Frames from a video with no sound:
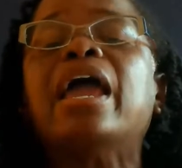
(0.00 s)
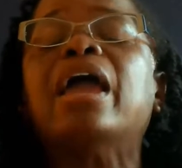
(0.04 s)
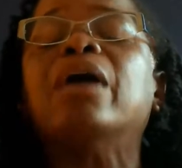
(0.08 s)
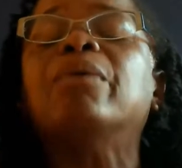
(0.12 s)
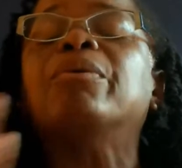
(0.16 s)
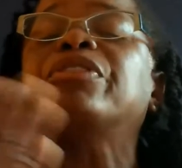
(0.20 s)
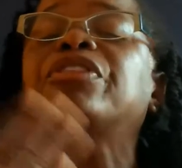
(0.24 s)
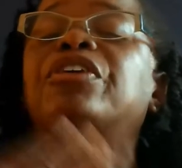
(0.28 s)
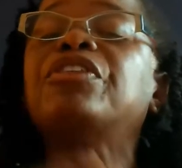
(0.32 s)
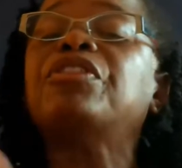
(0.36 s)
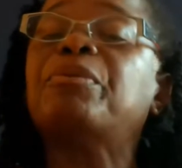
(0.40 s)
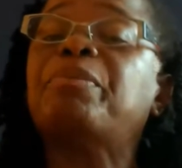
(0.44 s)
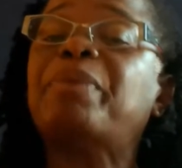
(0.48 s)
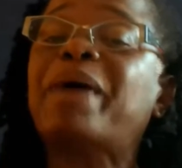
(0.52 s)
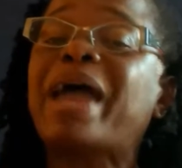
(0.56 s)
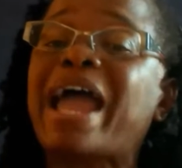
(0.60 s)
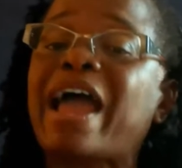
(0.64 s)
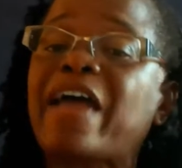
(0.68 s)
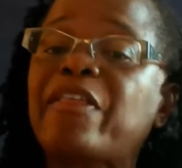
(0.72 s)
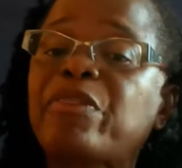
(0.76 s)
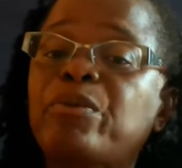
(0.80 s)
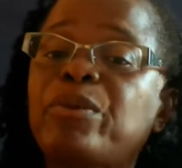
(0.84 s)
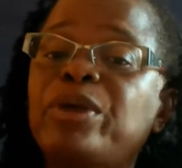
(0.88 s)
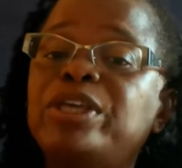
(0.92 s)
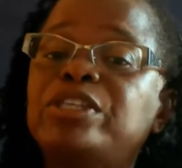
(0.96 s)
And within the
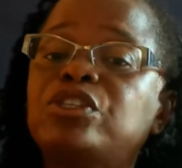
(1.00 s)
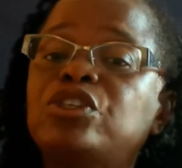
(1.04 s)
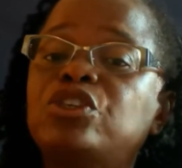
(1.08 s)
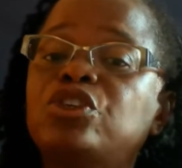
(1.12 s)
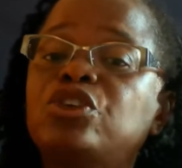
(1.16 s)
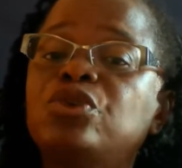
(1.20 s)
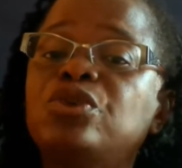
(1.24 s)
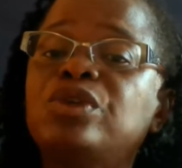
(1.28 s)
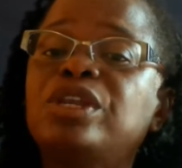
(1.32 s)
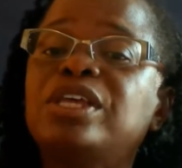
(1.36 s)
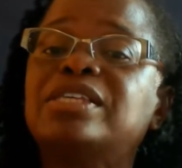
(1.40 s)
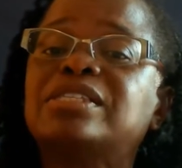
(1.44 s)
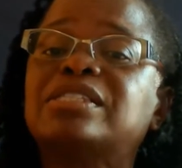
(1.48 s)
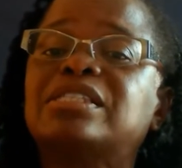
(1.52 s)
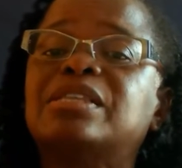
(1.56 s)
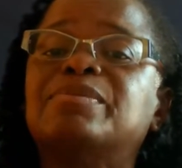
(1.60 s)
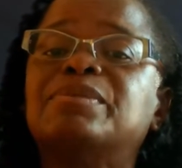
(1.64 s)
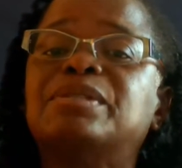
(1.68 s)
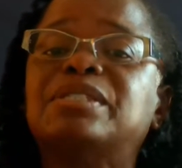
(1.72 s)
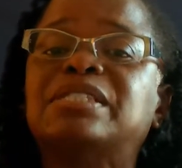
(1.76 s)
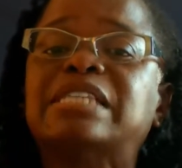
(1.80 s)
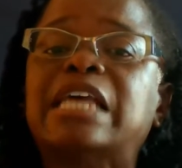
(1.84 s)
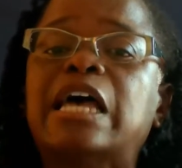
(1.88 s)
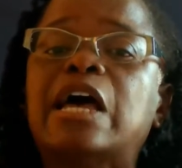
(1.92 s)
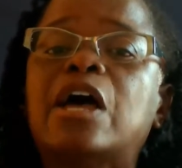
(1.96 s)
Pathways units
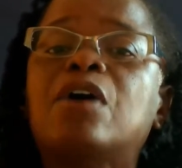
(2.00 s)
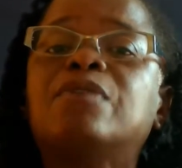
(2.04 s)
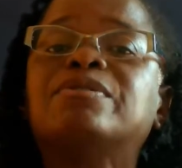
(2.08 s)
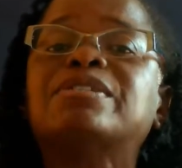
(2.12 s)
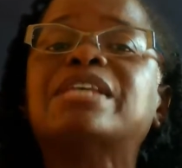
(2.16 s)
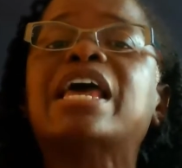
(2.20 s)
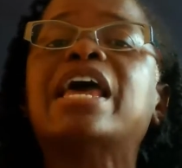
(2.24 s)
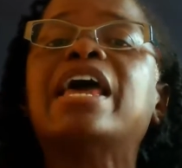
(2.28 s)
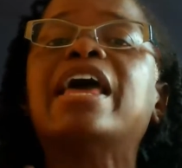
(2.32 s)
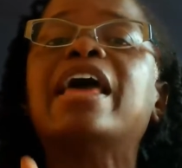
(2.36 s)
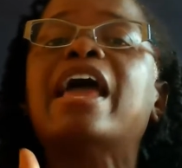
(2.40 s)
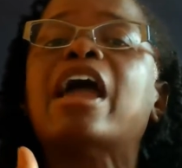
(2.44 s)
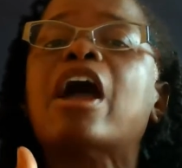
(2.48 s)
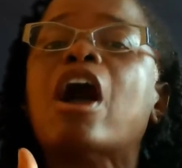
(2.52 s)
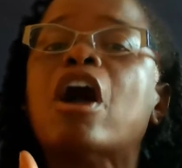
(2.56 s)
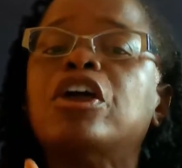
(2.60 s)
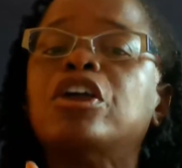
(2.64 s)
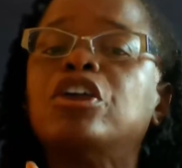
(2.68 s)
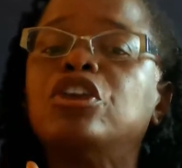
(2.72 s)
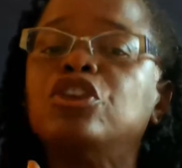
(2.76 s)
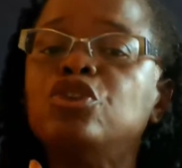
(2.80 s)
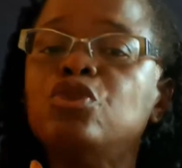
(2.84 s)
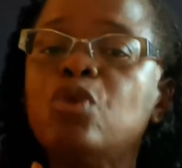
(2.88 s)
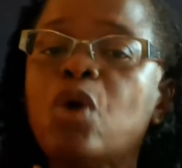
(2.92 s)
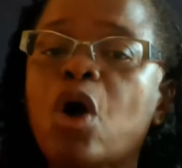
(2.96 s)
themselves,
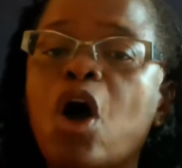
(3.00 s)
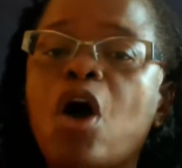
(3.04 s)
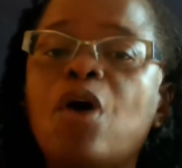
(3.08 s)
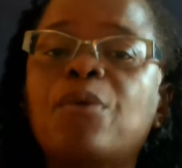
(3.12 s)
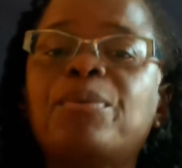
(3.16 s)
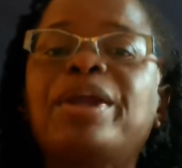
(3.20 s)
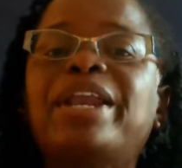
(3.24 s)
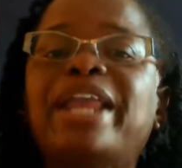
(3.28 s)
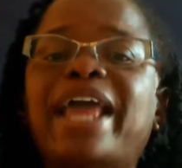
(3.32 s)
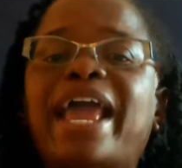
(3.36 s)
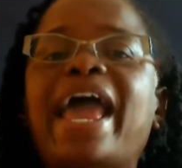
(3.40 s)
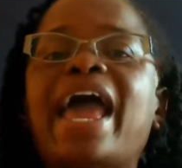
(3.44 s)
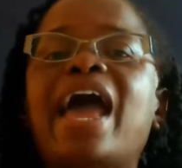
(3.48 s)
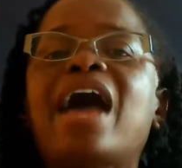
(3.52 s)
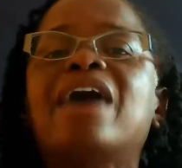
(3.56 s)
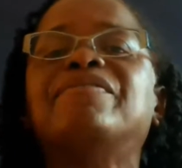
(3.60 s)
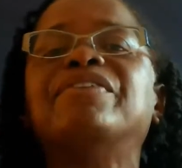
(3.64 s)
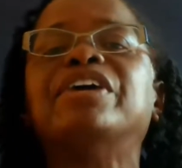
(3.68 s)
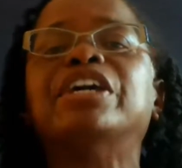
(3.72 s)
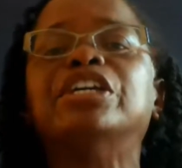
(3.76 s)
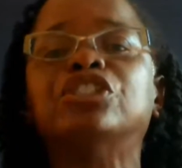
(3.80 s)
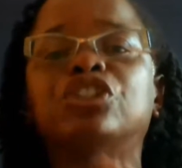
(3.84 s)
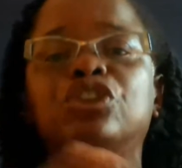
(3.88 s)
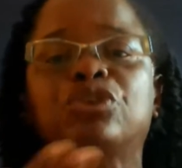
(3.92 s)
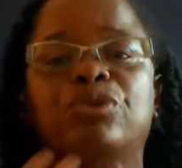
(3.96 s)
you already
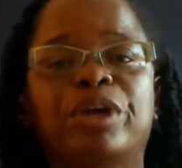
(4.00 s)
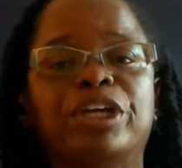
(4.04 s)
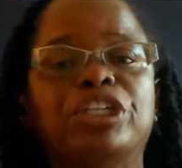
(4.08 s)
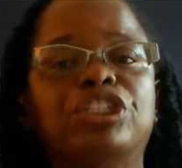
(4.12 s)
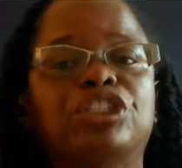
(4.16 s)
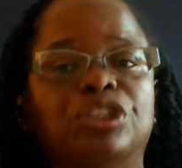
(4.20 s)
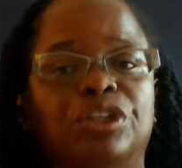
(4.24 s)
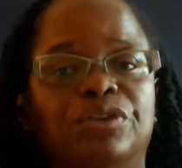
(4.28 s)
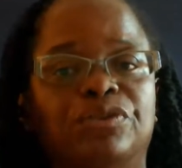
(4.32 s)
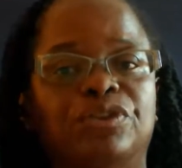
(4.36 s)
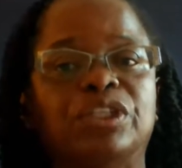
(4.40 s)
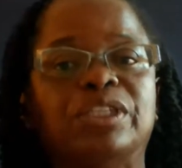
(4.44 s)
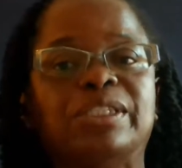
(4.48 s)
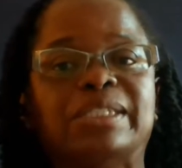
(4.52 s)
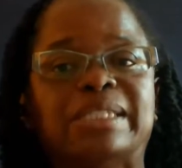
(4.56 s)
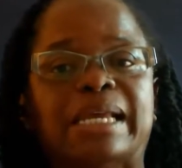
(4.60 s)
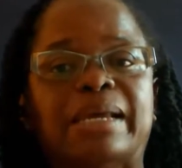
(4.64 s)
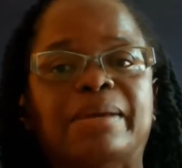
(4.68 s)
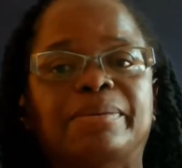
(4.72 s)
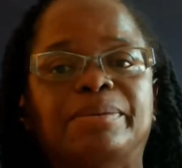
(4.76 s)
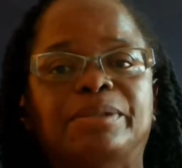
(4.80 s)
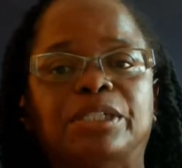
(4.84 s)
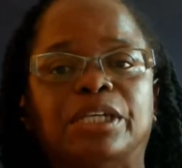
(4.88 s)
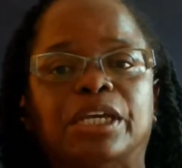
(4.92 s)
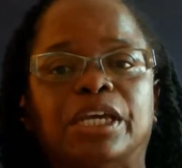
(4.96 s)
have integration of the
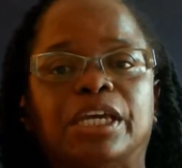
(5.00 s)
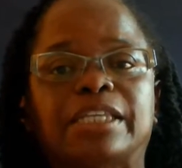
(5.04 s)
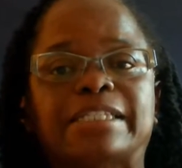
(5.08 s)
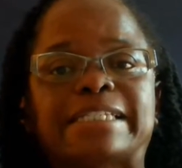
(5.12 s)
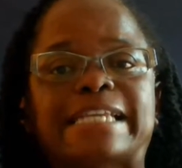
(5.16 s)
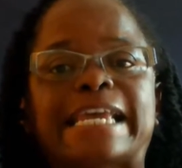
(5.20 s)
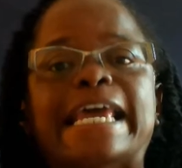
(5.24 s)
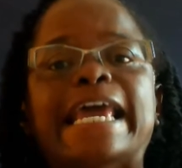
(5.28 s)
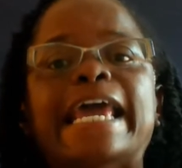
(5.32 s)
subjects.